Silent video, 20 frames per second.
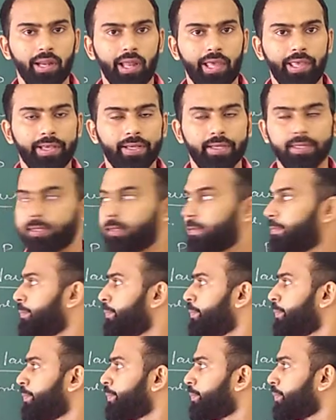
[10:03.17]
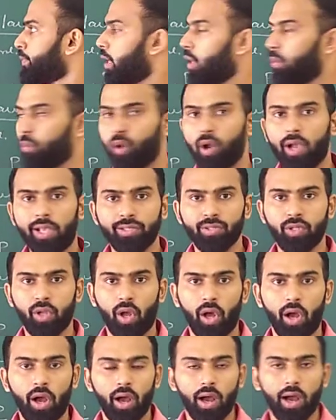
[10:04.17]
like Boyle's
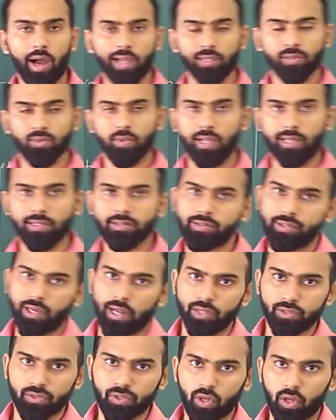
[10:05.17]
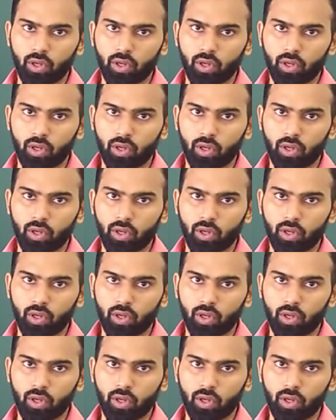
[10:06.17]
law as well as Charles